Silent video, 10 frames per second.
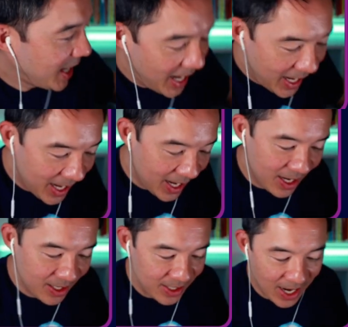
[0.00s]

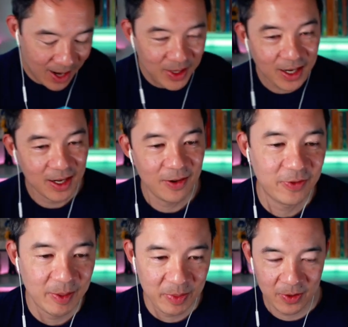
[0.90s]
And I'm not going to
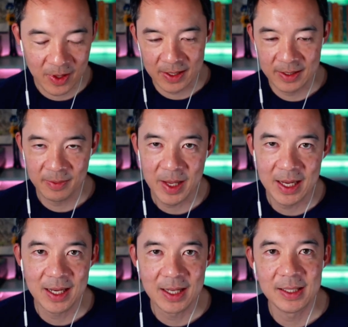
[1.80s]
flip through this
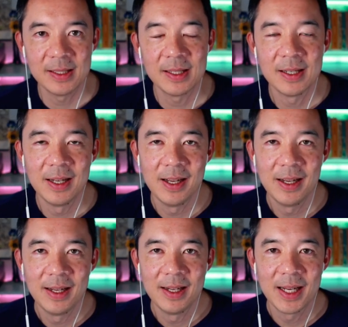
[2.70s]
because
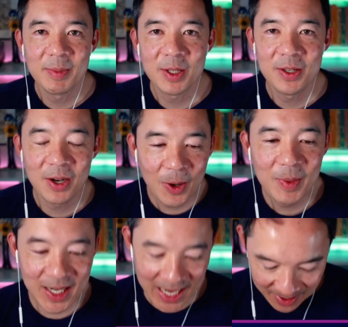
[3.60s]
I'm
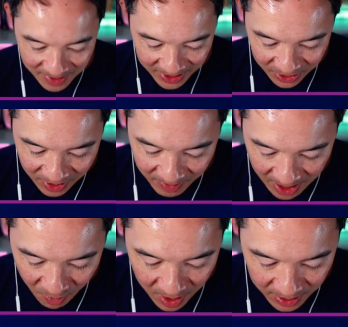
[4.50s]
determined to get him on stream
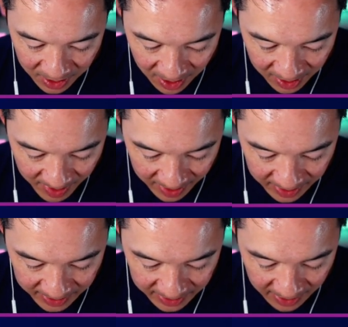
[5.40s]
and I want to talk about
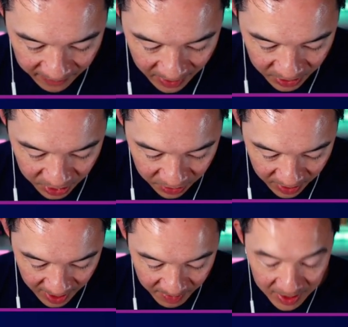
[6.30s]
this stuff on
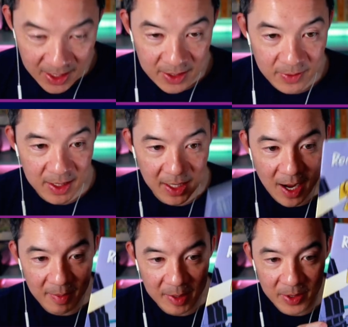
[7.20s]
stream. But this was a
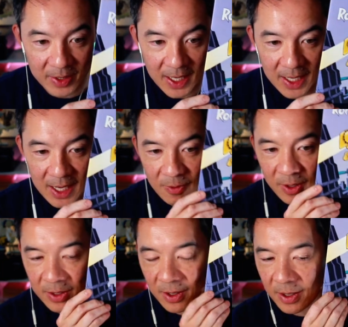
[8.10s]
comic book that he
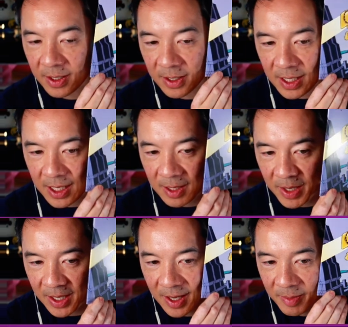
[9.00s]
worked on, an
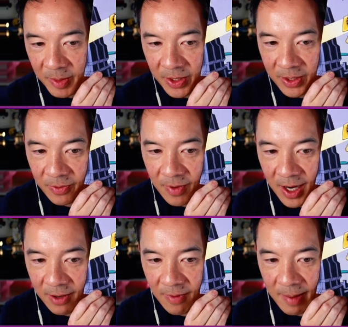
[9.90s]
independent comic book called
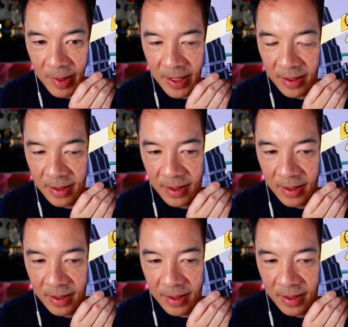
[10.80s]
Rocket Rabbit.